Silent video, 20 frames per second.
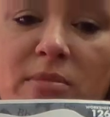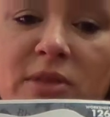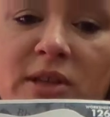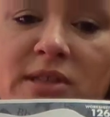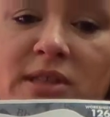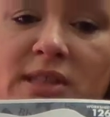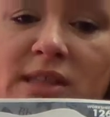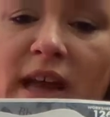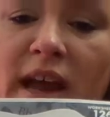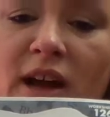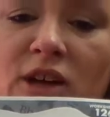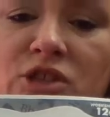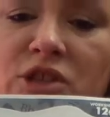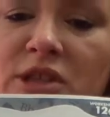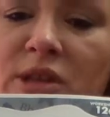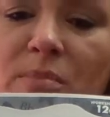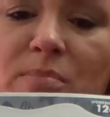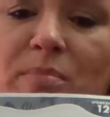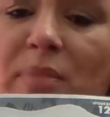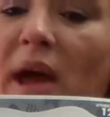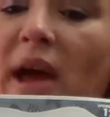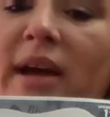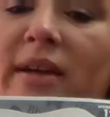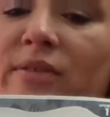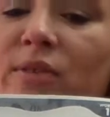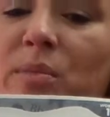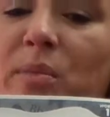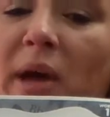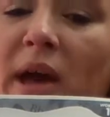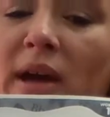This is actually the back of
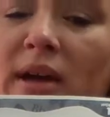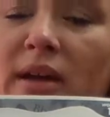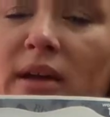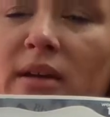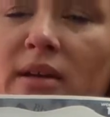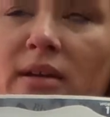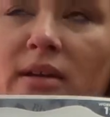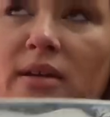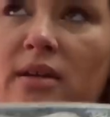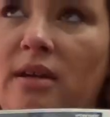the packet.